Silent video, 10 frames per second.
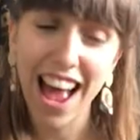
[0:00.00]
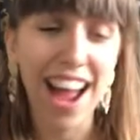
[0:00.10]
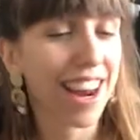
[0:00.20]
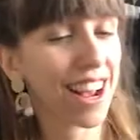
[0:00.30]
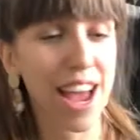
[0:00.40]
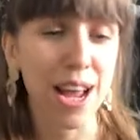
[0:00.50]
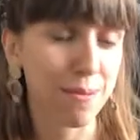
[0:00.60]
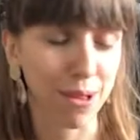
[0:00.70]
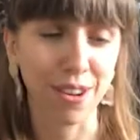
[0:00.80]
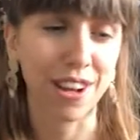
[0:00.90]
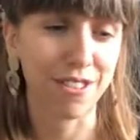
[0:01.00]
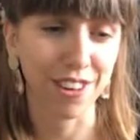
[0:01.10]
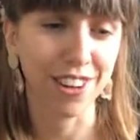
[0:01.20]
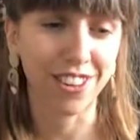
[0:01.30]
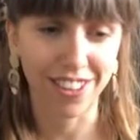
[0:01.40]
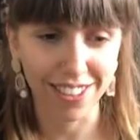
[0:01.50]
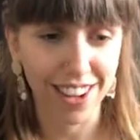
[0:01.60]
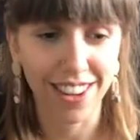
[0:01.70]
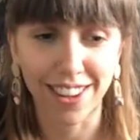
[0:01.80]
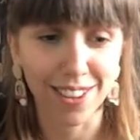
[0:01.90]
and I hate blocky fringes
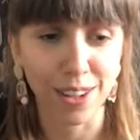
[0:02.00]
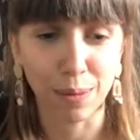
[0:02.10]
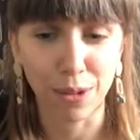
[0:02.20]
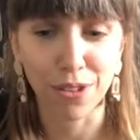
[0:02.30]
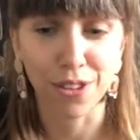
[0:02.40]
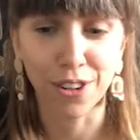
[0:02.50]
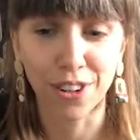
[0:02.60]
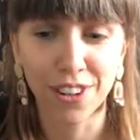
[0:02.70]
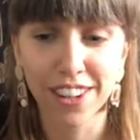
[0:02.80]
in The Sims 4.